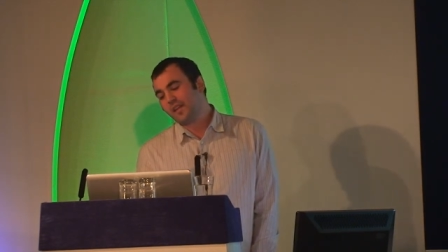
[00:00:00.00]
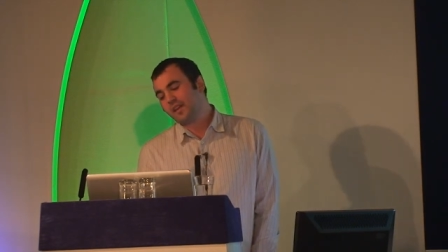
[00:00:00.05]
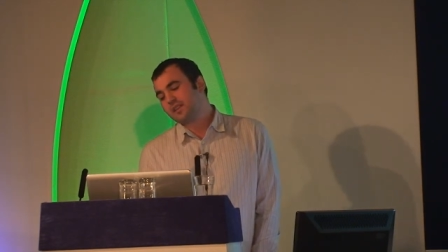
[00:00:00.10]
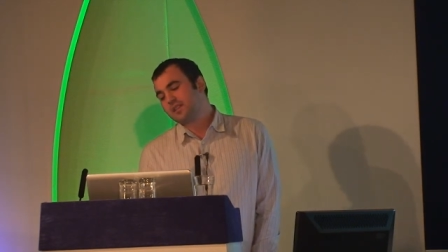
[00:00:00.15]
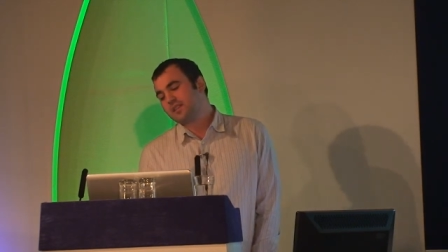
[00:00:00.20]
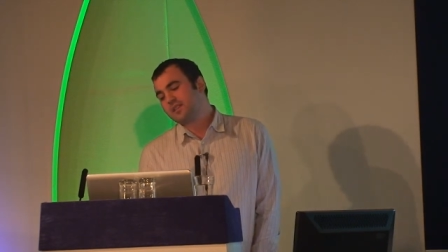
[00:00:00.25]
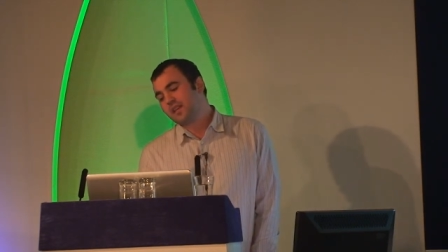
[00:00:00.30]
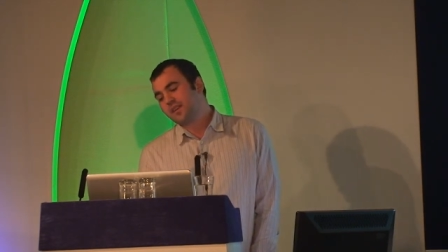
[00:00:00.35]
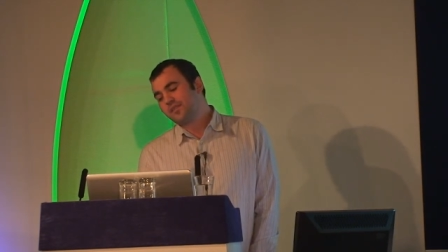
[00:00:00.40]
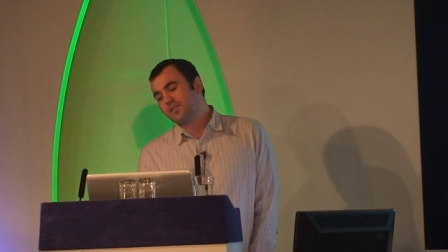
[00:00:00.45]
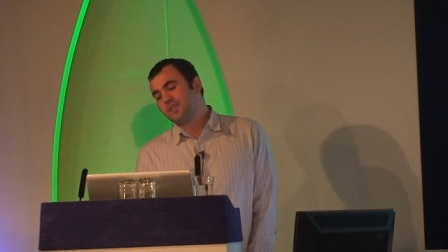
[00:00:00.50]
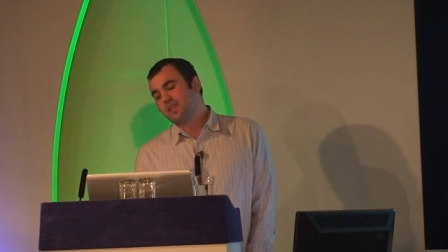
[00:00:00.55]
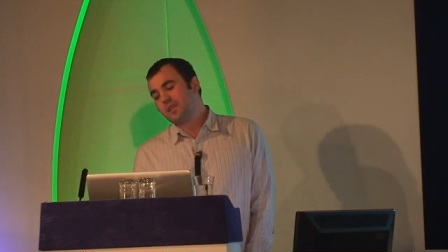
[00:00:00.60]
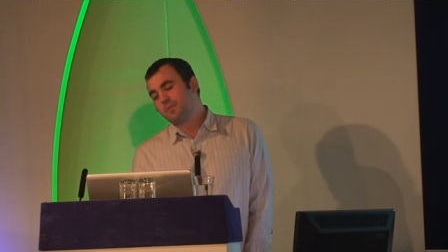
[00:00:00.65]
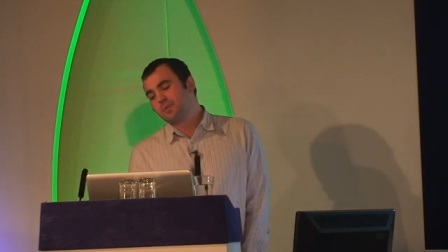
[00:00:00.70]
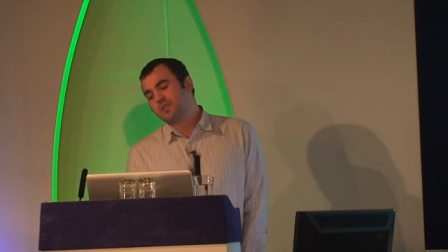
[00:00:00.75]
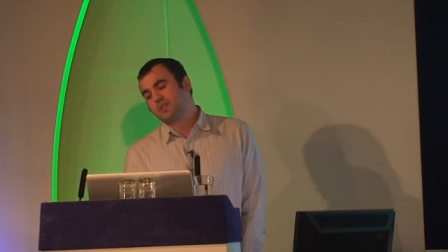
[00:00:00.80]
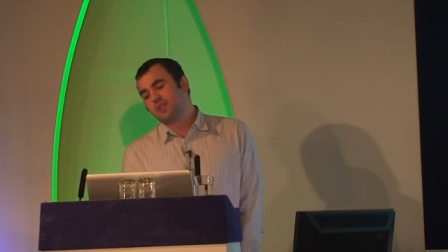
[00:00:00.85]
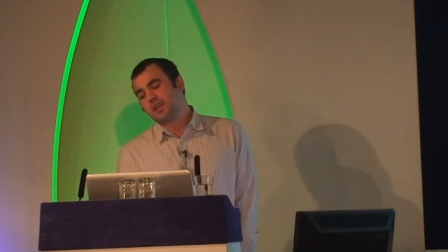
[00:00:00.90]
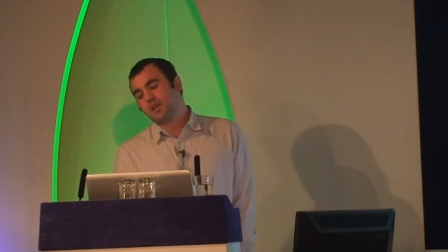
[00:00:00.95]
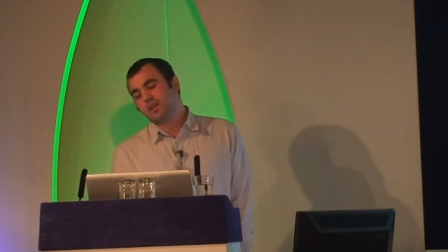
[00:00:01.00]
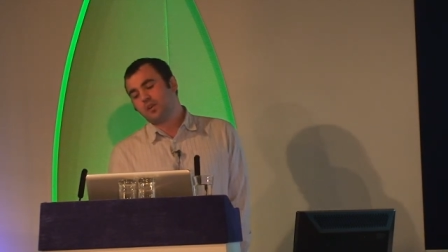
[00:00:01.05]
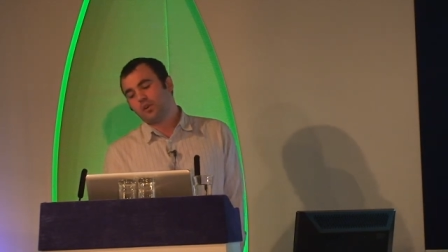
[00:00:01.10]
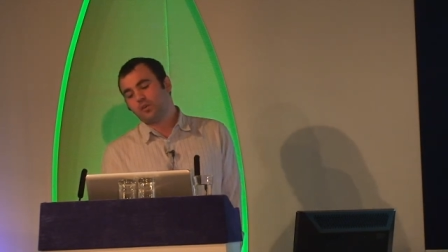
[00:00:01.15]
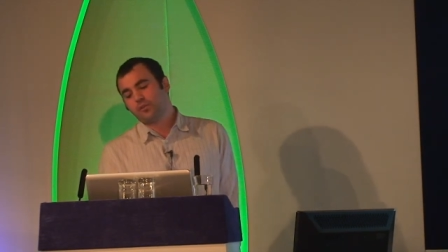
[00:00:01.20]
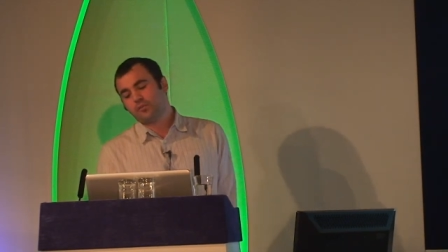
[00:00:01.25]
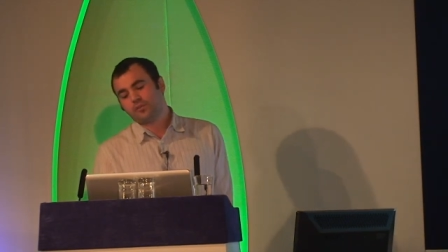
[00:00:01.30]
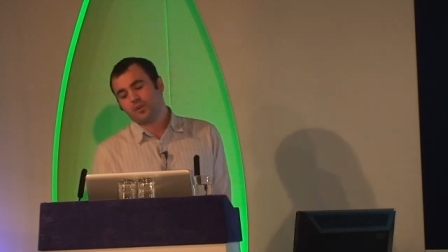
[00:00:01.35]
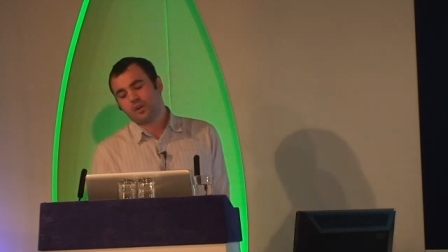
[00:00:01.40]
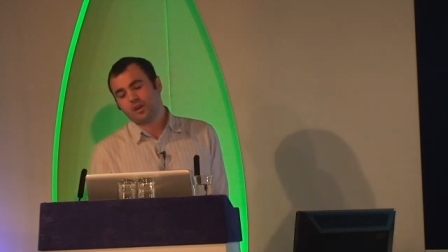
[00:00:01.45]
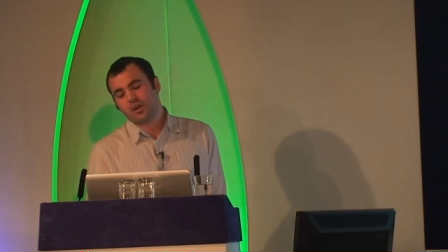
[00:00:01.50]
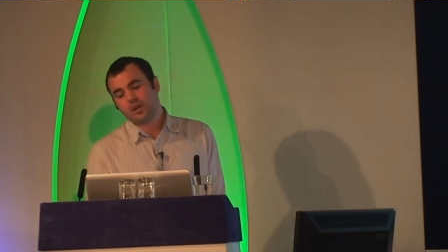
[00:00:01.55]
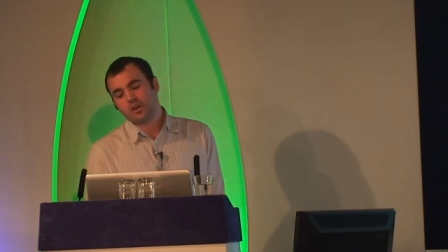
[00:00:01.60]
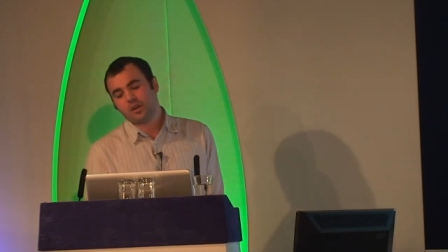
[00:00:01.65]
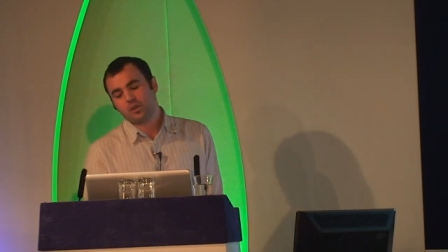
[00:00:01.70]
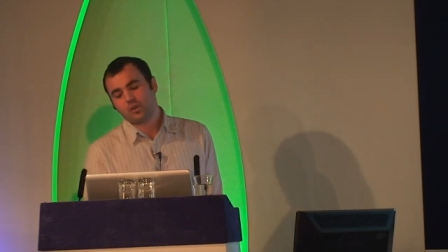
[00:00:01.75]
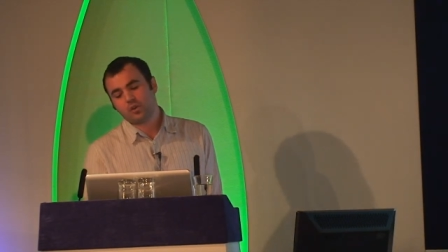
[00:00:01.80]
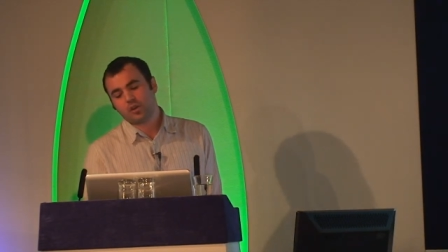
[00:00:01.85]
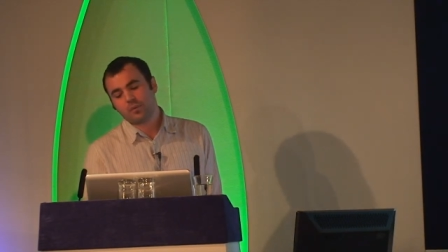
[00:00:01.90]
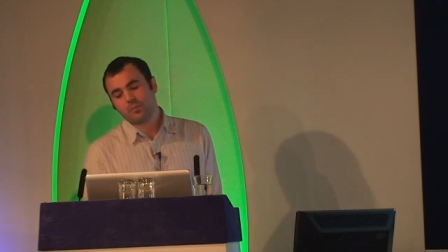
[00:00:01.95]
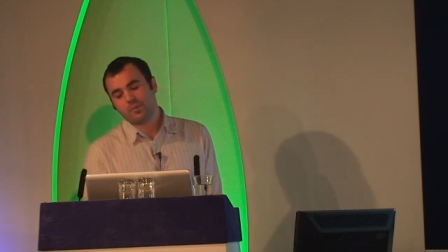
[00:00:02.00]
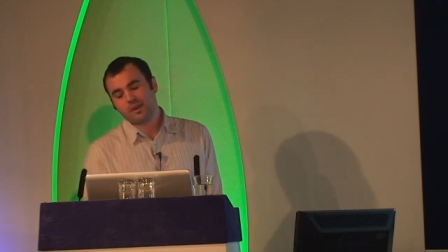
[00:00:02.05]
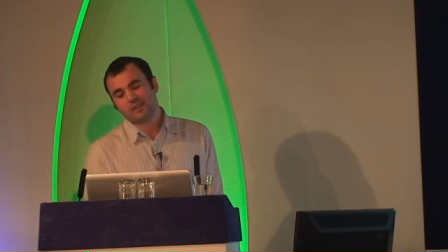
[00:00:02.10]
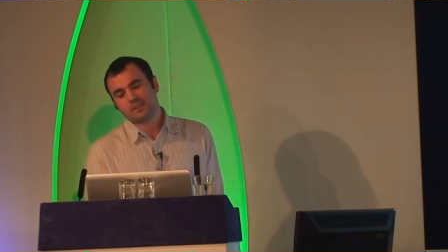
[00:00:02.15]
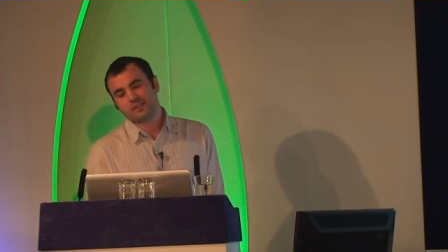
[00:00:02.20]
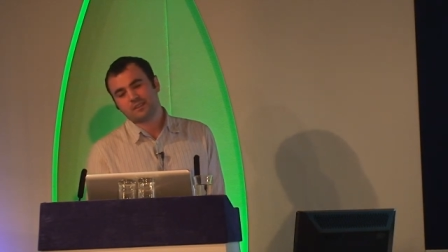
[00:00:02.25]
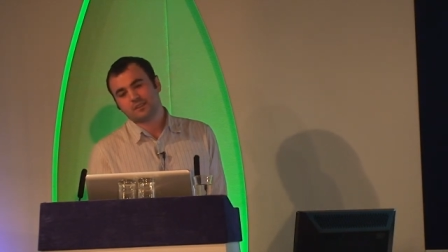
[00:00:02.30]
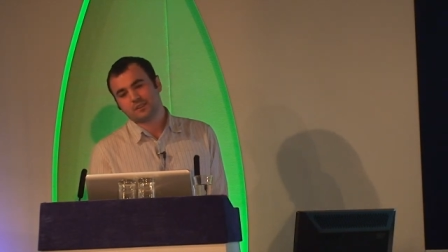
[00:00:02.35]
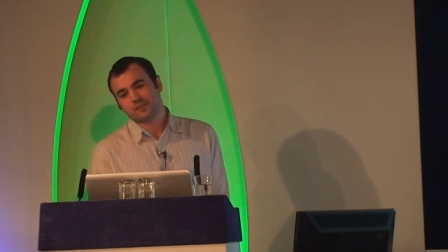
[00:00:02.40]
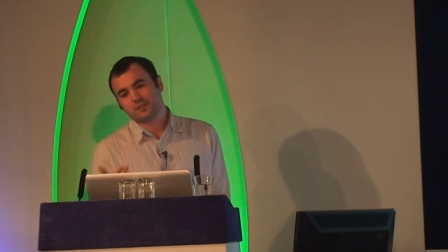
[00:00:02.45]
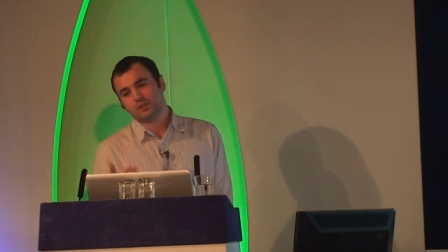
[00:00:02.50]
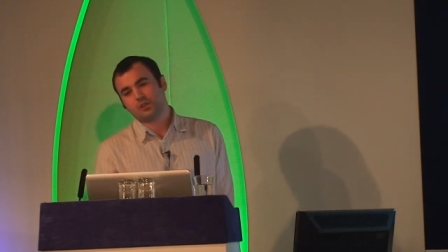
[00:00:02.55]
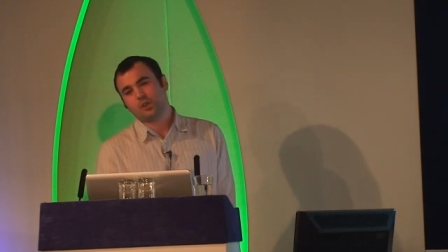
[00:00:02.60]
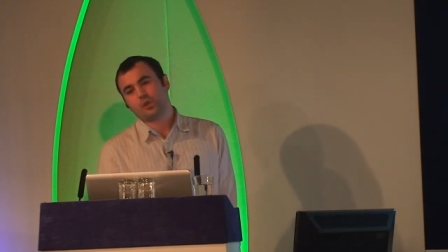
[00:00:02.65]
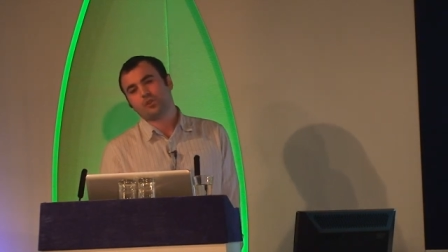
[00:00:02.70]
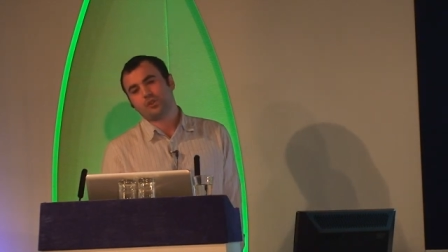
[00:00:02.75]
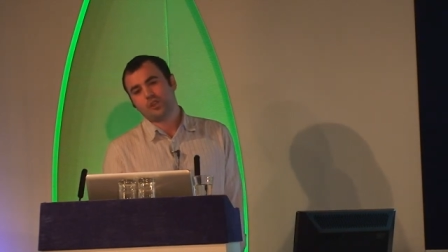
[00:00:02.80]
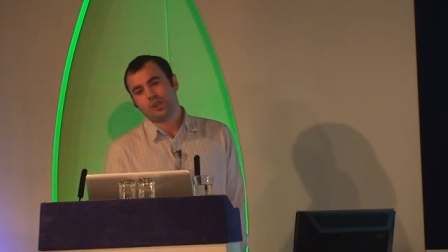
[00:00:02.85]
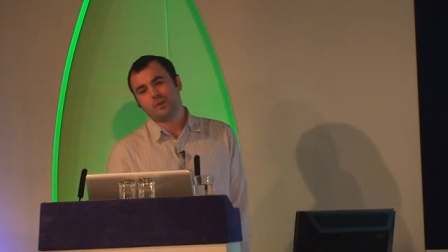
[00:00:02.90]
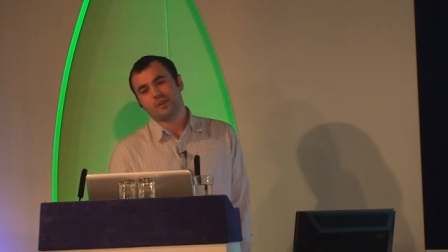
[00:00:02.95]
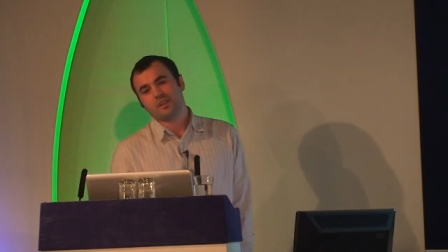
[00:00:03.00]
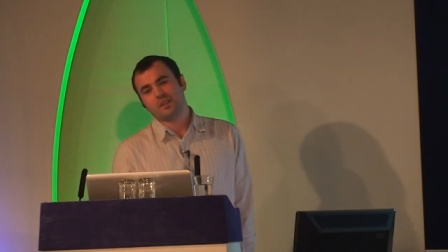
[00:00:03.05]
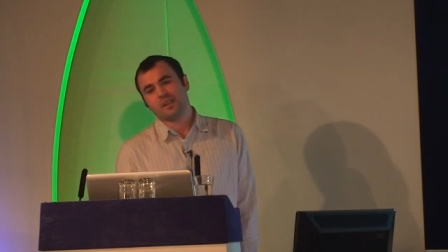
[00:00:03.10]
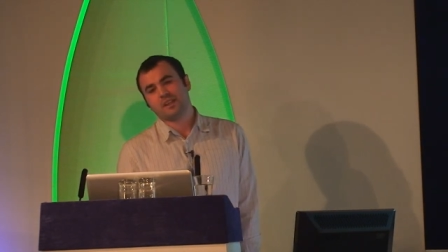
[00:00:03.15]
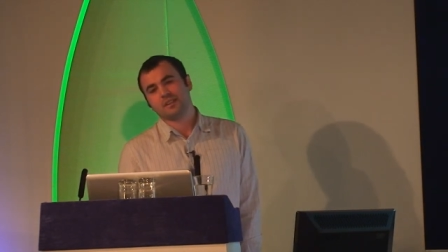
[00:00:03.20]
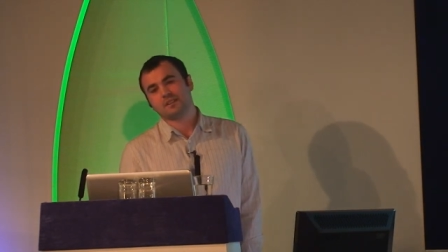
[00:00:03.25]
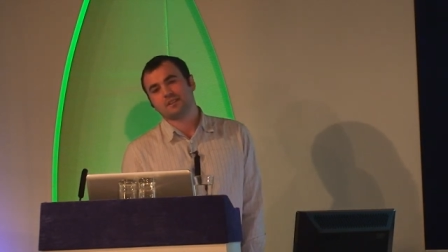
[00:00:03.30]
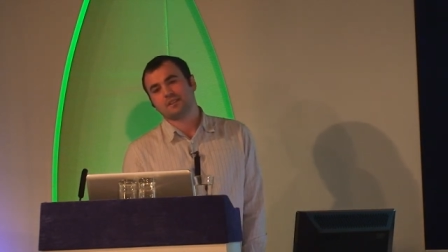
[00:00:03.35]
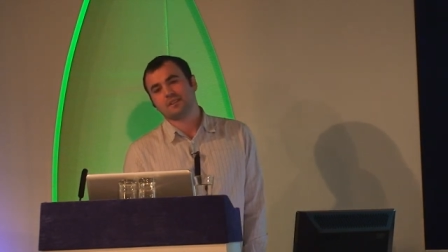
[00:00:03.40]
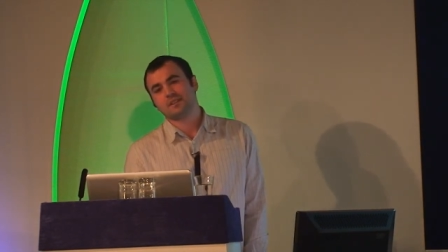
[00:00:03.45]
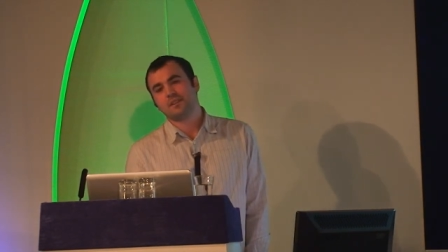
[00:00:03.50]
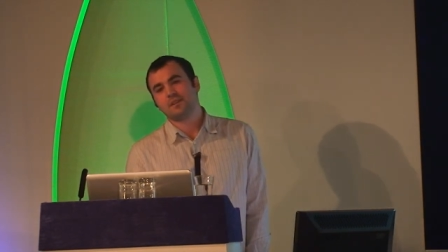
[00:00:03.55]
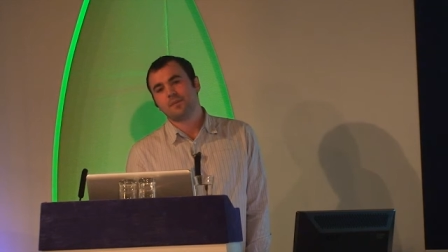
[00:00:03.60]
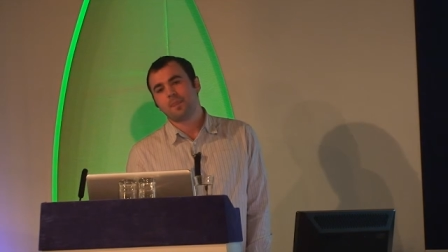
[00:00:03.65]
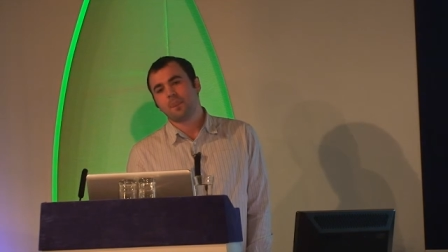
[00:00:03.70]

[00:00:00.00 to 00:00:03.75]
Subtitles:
That's 70% of your competitors are not doing this.